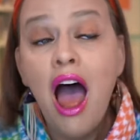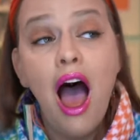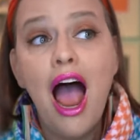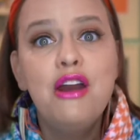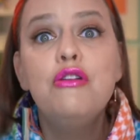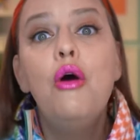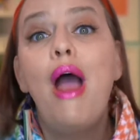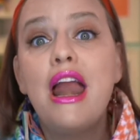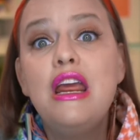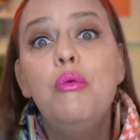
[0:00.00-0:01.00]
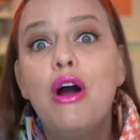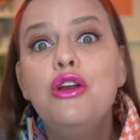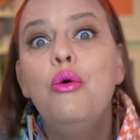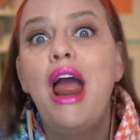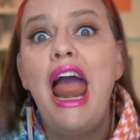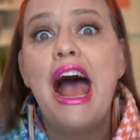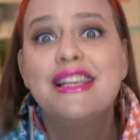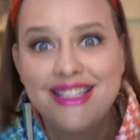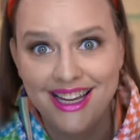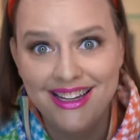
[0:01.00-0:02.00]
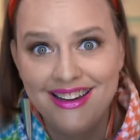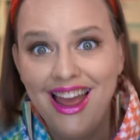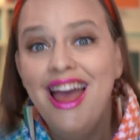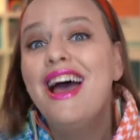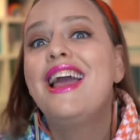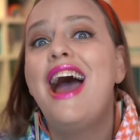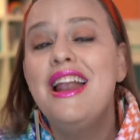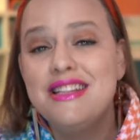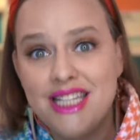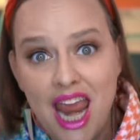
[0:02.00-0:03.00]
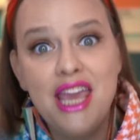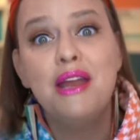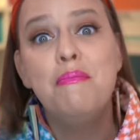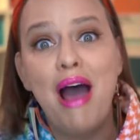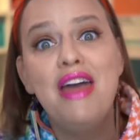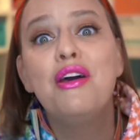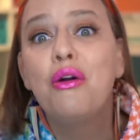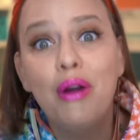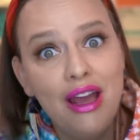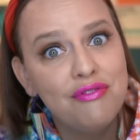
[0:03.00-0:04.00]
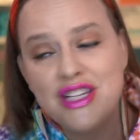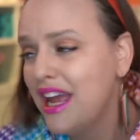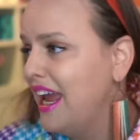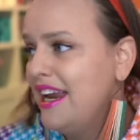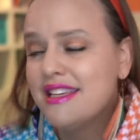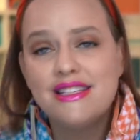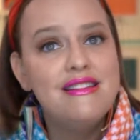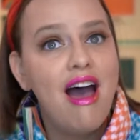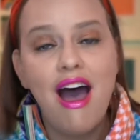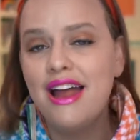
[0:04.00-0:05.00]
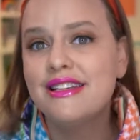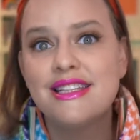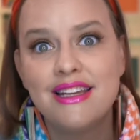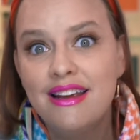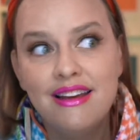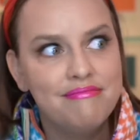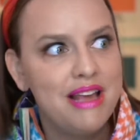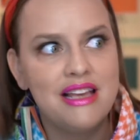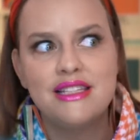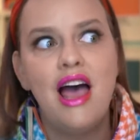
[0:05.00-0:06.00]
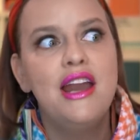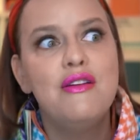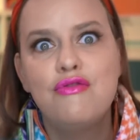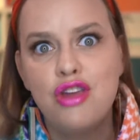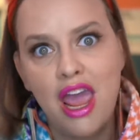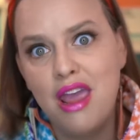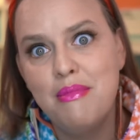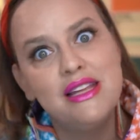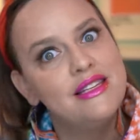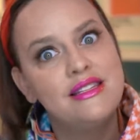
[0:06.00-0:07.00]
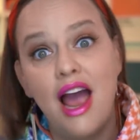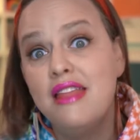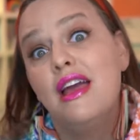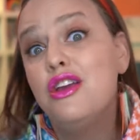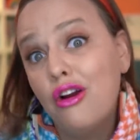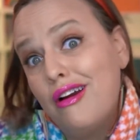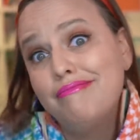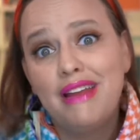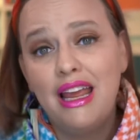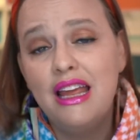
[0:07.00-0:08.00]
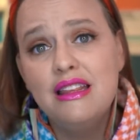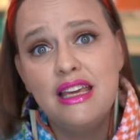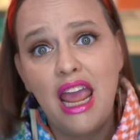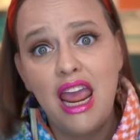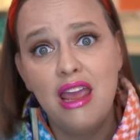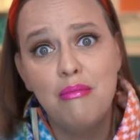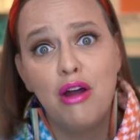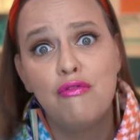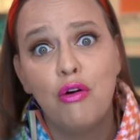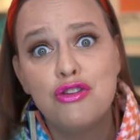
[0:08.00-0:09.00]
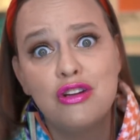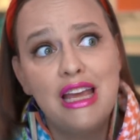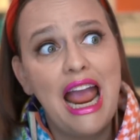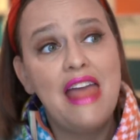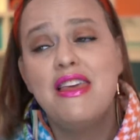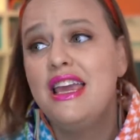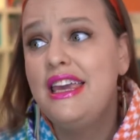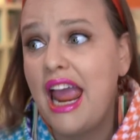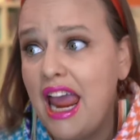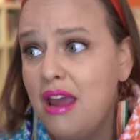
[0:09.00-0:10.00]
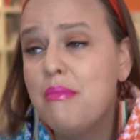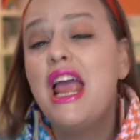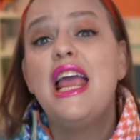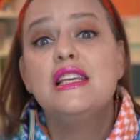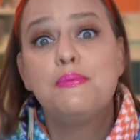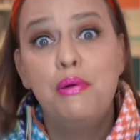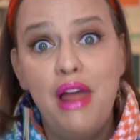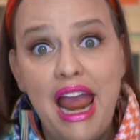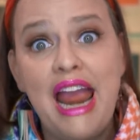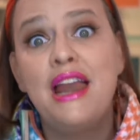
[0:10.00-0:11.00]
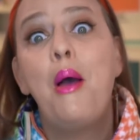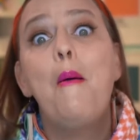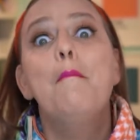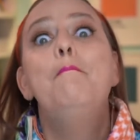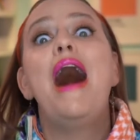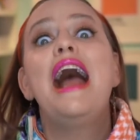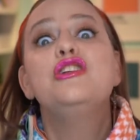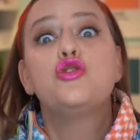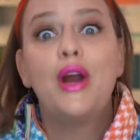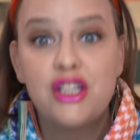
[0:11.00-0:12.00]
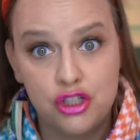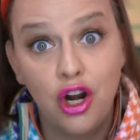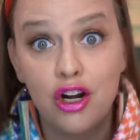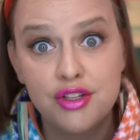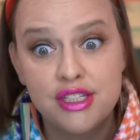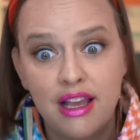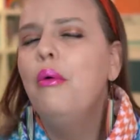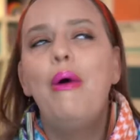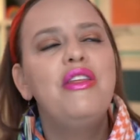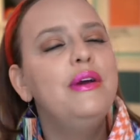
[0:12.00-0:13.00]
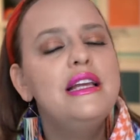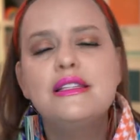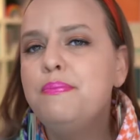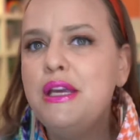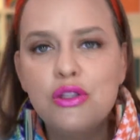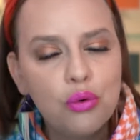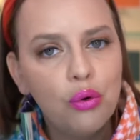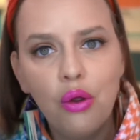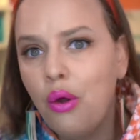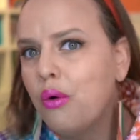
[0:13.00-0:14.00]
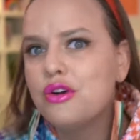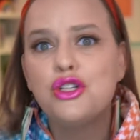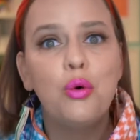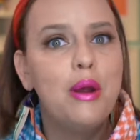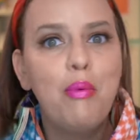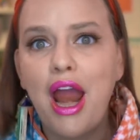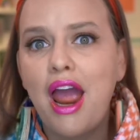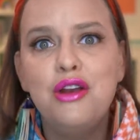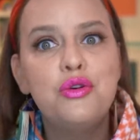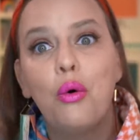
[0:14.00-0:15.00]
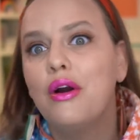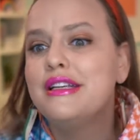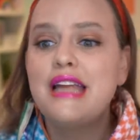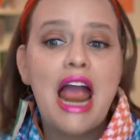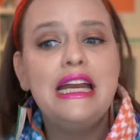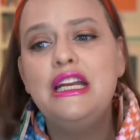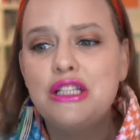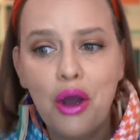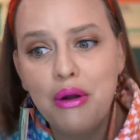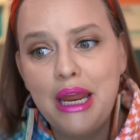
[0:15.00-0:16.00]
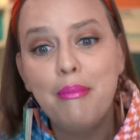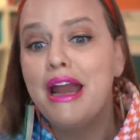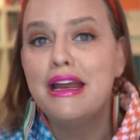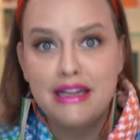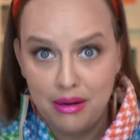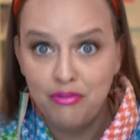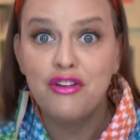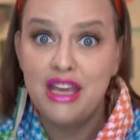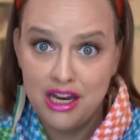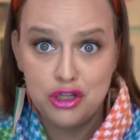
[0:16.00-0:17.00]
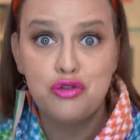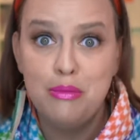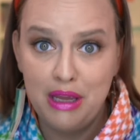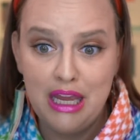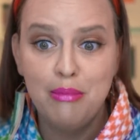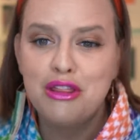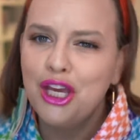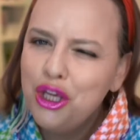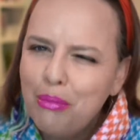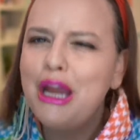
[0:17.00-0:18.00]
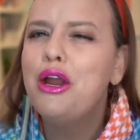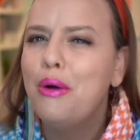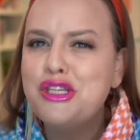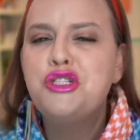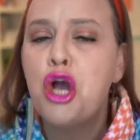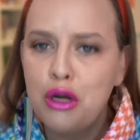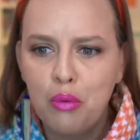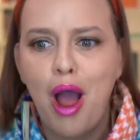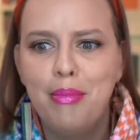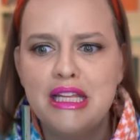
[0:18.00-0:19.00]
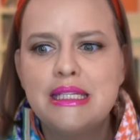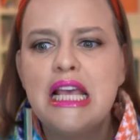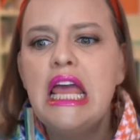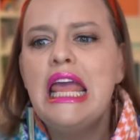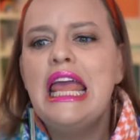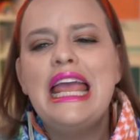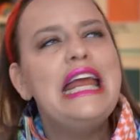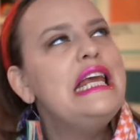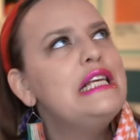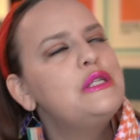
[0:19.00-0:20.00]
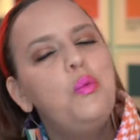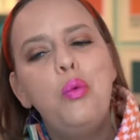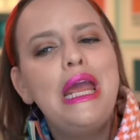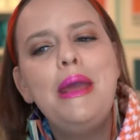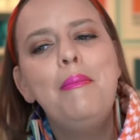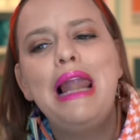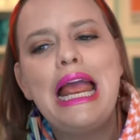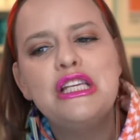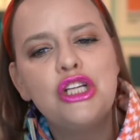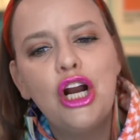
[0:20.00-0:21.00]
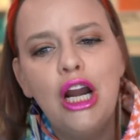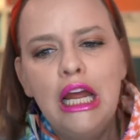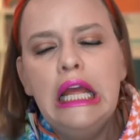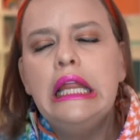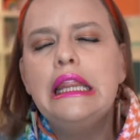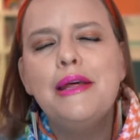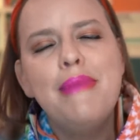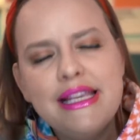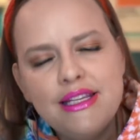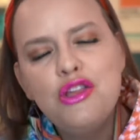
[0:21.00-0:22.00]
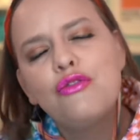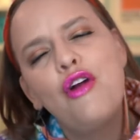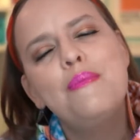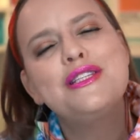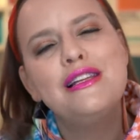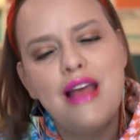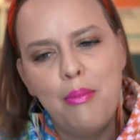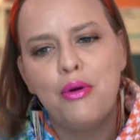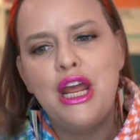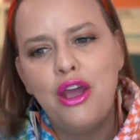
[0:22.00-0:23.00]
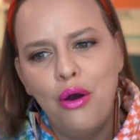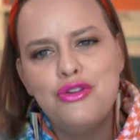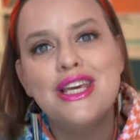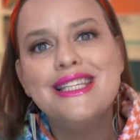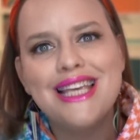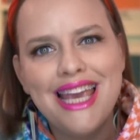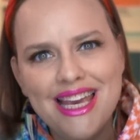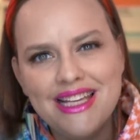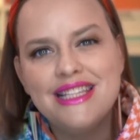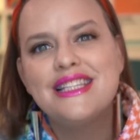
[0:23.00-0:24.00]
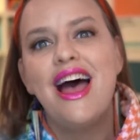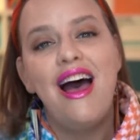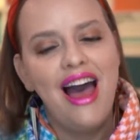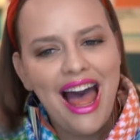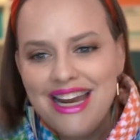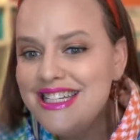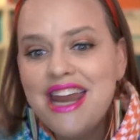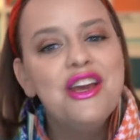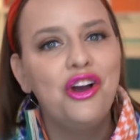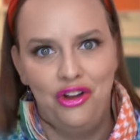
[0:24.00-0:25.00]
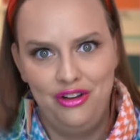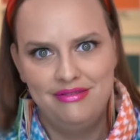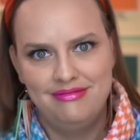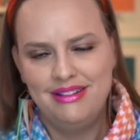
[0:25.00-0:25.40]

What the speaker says: I don't know anyone who hasn't gotten taken by the grift. It is not a sign of shame. It's a sign that you're in the game, unfortunately, and the game is played by tricksters. Whether it's B-School or StoryBrand or Tiny Tony, my nickname for the industry behemoth that you might know as Tony Robbins, in his wee blazer, the message from celebrity coaches is identical.